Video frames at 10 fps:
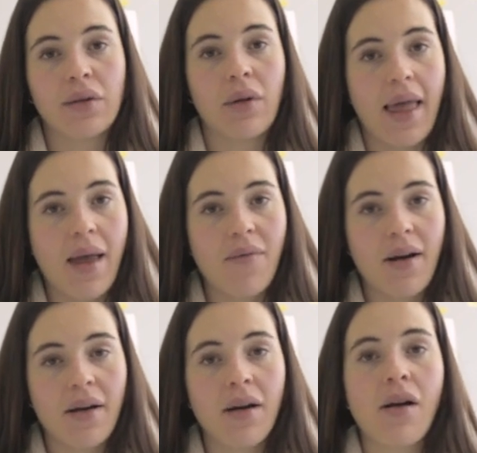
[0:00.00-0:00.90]
your
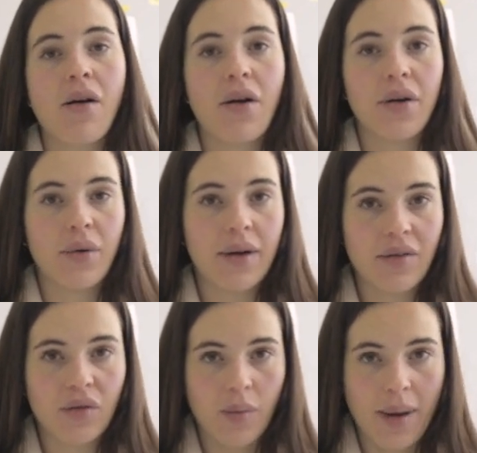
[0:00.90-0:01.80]
lever or your
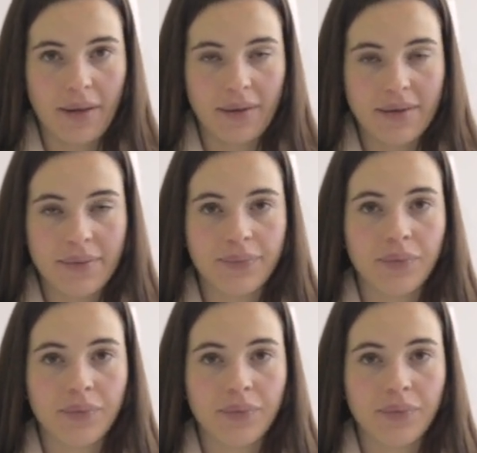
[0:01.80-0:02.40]
instruments.